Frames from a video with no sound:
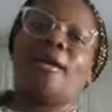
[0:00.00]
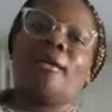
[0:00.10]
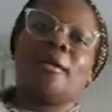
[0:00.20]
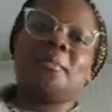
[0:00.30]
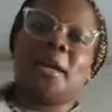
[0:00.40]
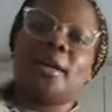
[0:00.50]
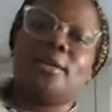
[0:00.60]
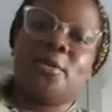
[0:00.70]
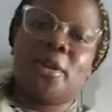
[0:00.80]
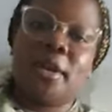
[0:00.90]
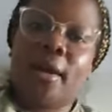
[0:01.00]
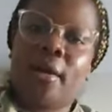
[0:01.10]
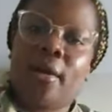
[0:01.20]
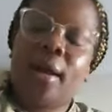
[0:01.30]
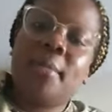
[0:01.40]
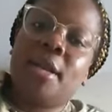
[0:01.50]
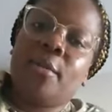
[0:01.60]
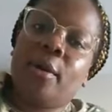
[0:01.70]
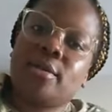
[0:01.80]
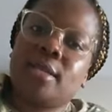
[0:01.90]
I'm not ignoring y'all. I've been at work
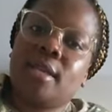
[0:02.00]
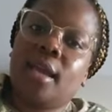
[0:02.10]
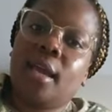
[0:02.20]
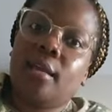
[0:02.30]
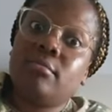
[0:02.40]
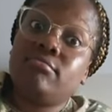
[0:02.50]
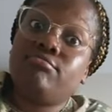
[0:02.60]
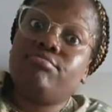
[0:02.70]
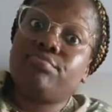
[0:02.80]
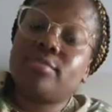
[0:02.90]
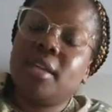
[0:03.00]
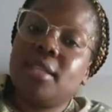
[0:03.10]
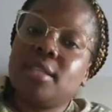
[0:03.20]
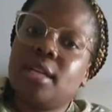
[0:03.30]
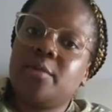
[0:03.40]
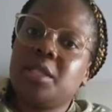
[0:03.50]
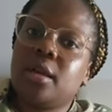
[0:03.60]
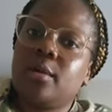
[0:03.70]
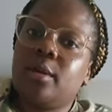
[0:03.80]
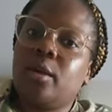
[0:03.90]
today. Today was a long,
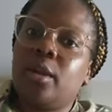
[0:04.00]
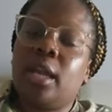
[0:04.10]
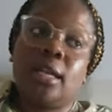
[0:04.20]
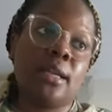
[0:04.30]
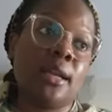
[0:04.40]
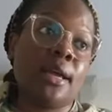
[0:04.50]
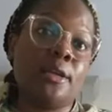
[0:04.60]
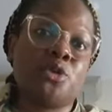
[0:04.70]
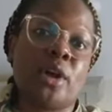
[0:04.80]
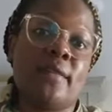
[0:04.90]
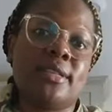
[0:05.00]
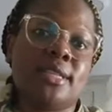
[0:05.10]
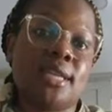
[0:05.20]
long day. I did a lot of driving today. I